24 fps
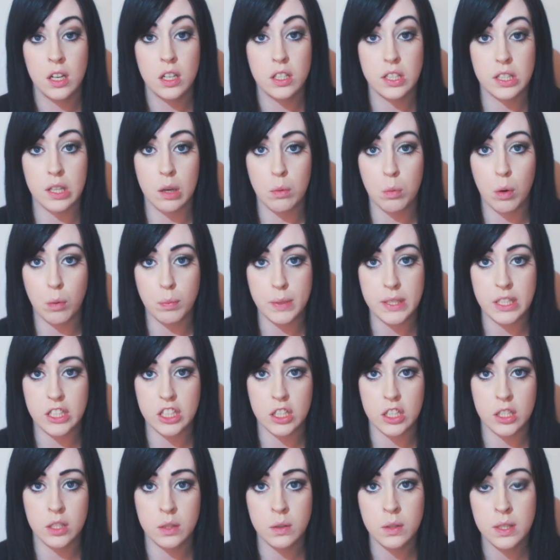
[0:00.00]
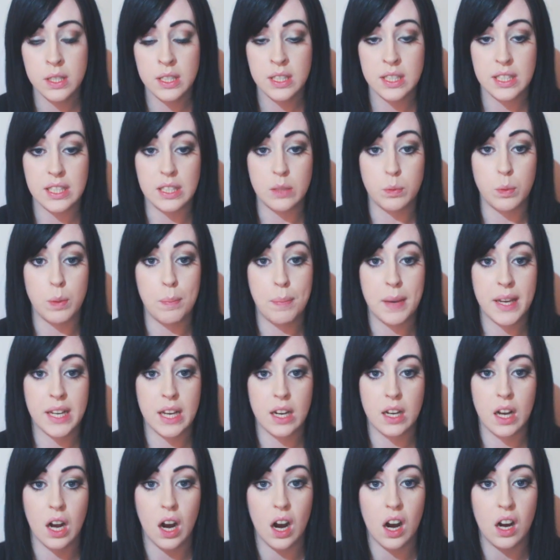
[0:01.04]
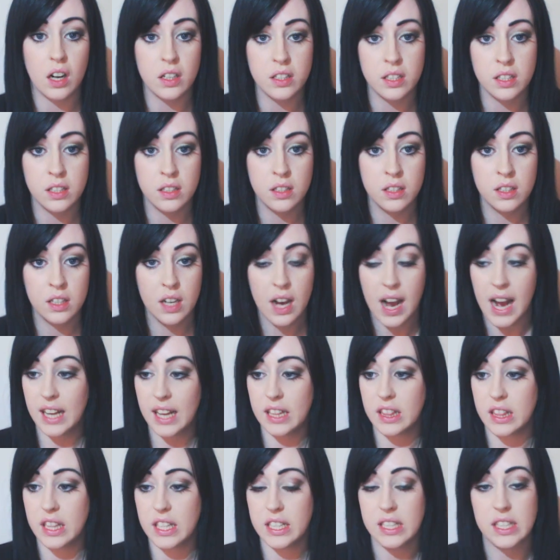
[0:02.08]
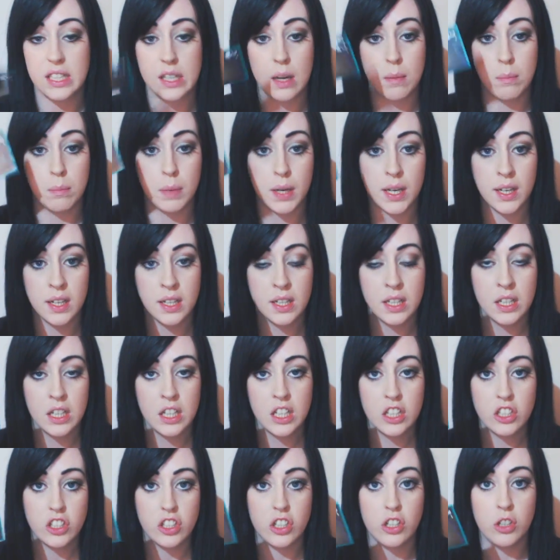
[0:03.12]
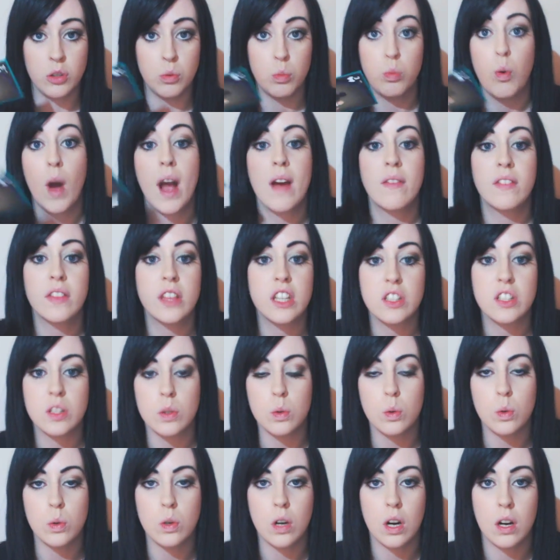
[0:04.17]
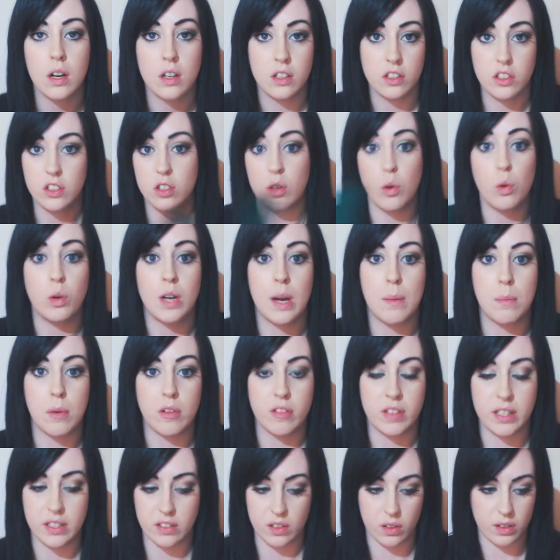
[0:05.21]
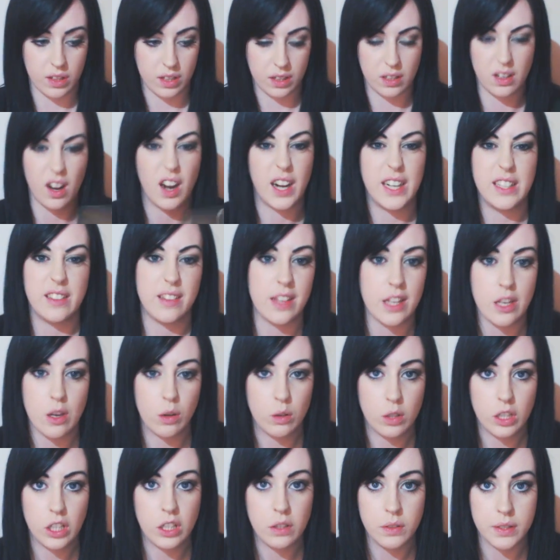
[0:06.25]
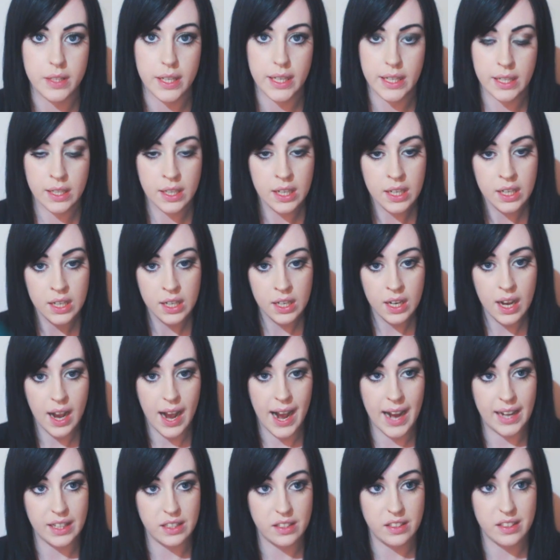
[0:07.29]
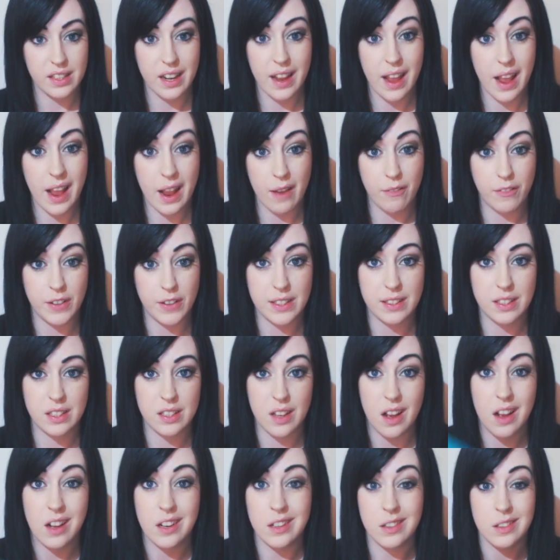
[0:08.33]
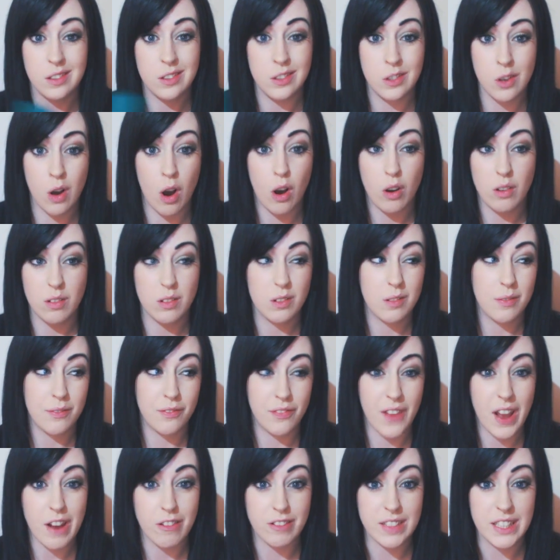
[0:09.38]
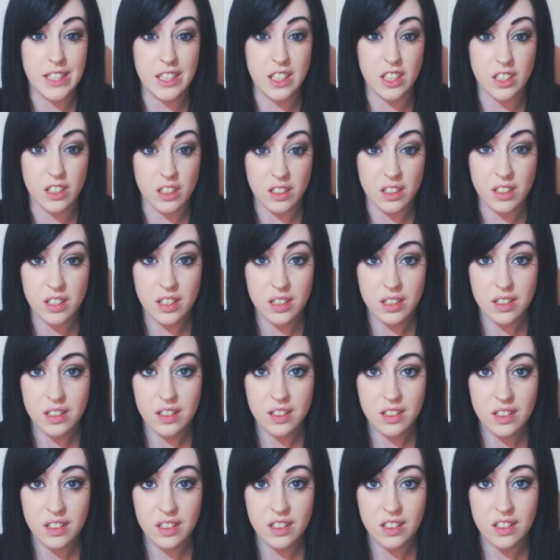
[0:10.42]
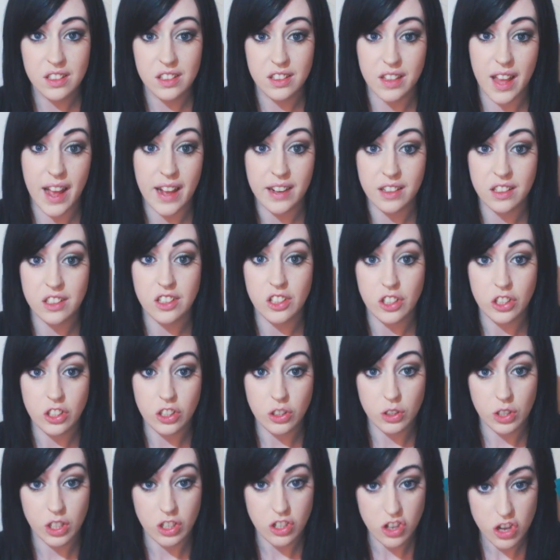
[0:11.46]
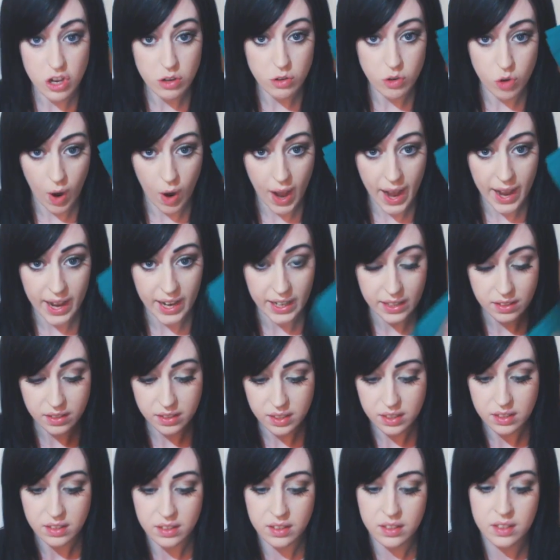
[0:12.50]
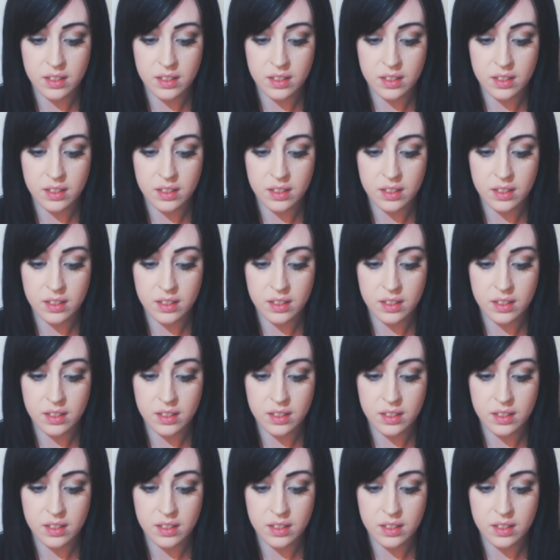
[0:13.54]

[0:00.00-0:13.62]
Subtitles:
So what we do is we pick a card, add this number to whatever the score number is on the guys that you're using, and if it's not very good, then you can use your hand